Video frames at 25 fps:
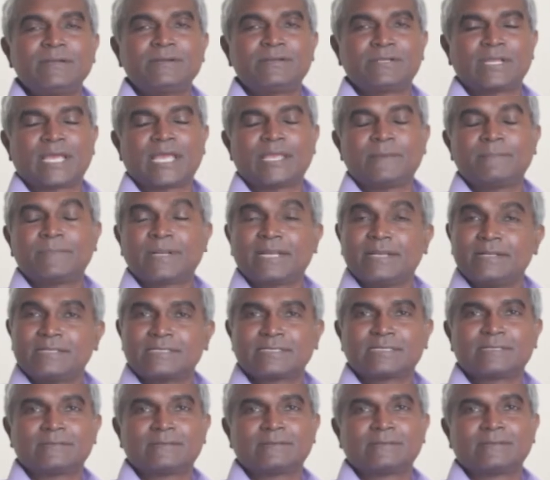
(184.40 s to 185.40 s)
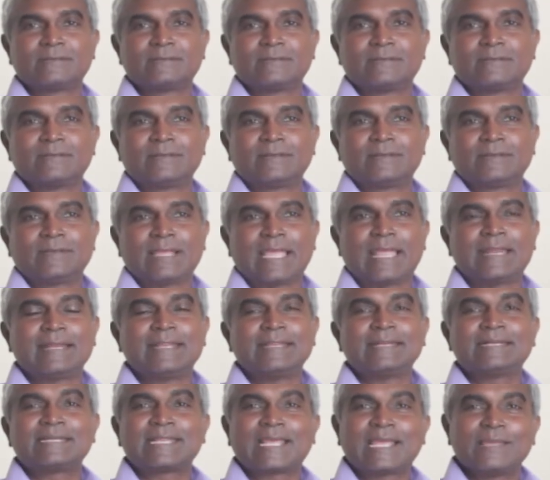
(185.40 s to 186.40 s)
hybrids, and
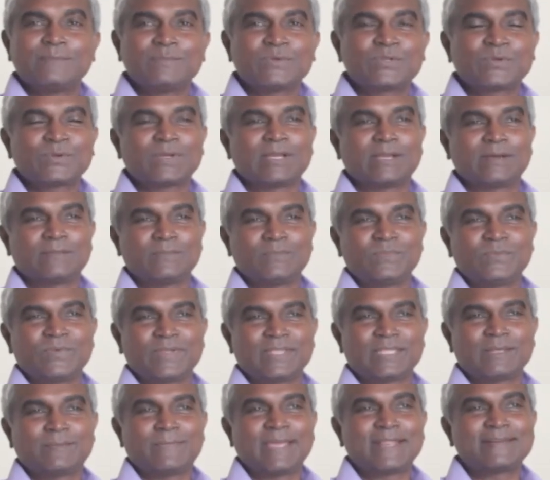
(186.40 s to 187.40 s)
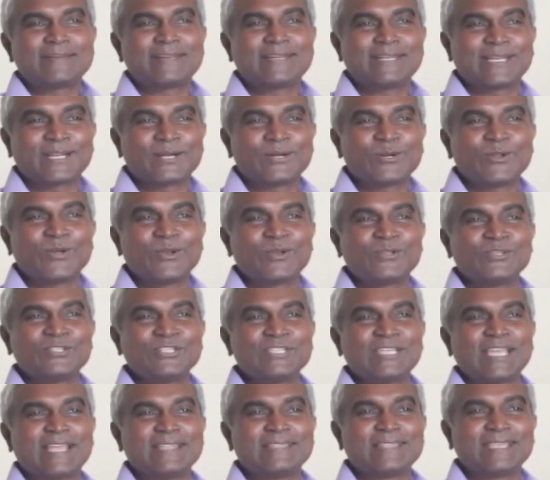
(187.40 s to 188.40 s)
in time to come, when the battery
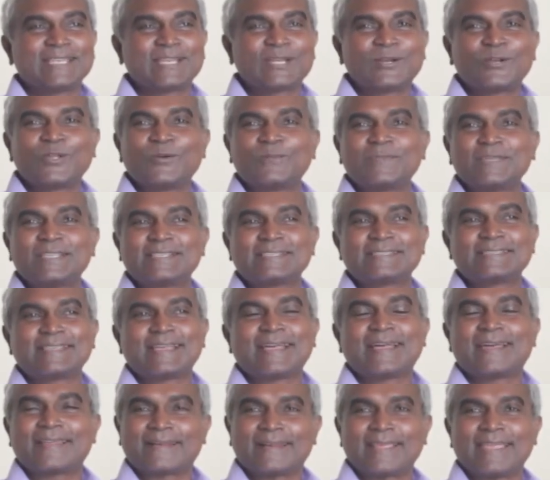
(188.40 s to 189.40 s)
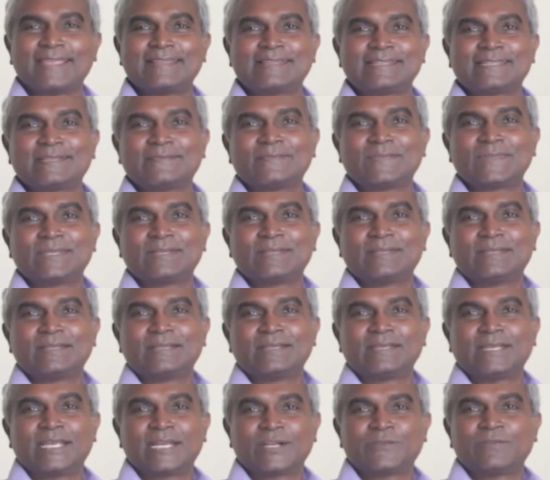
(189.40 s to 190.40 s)
technology and the economics are right,
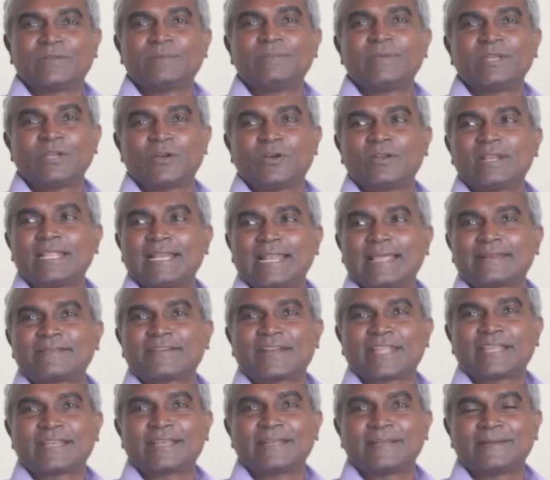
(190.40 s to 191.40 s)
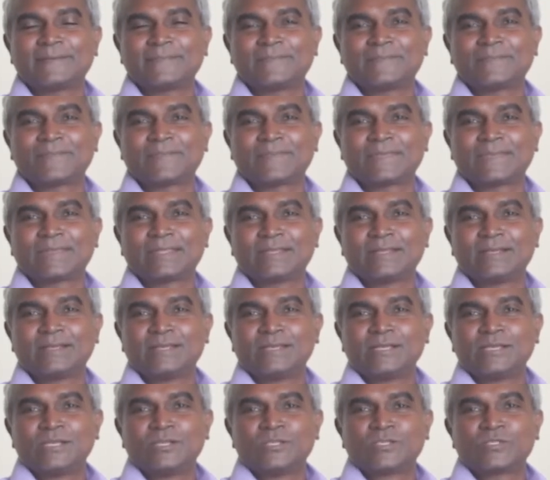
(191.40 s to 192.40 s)
it will be all electric.
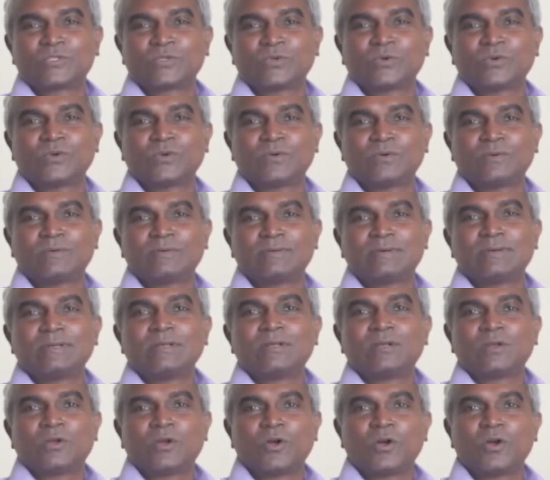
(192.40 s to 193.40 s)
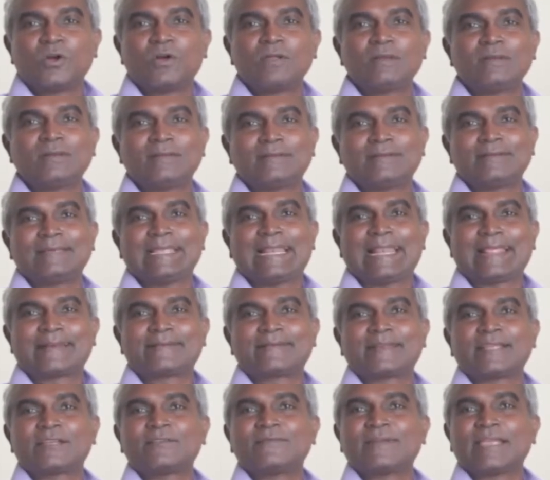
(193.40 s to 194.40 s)
So all
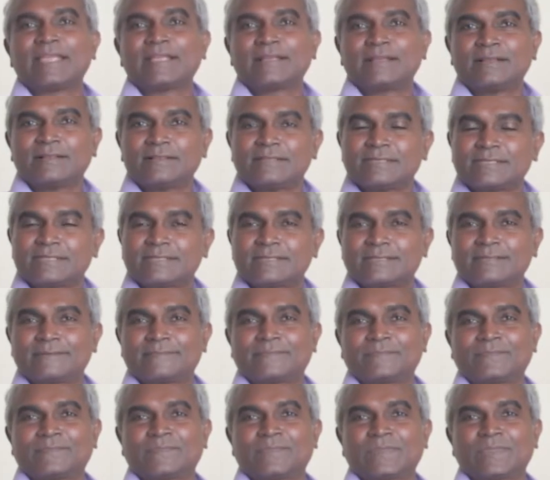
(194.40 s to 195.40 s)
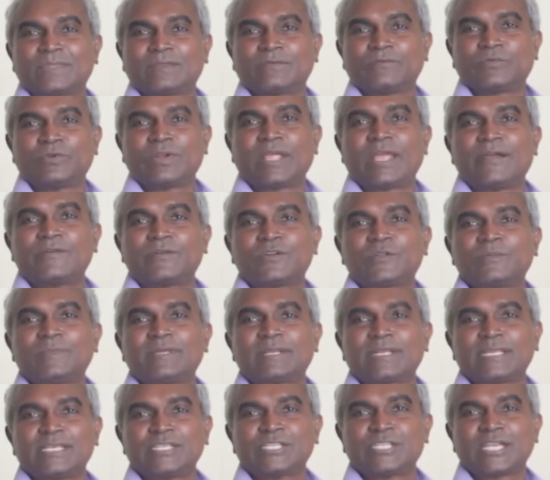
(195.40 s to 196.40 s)
electric vehicles would have to
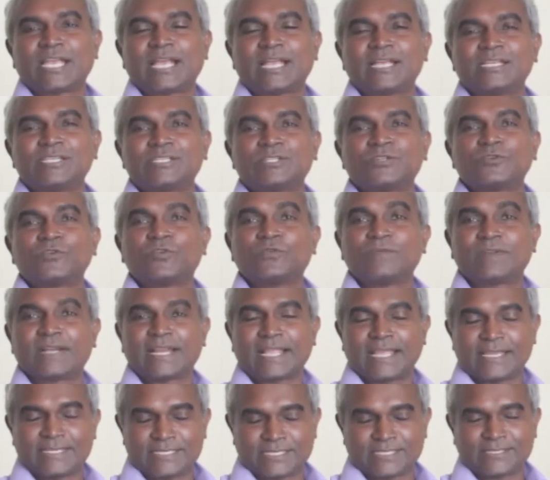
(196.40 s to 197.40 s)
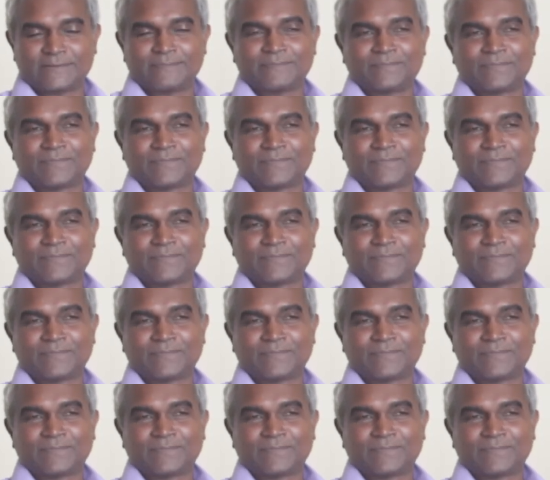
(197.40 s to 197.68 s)
be recharged overnight,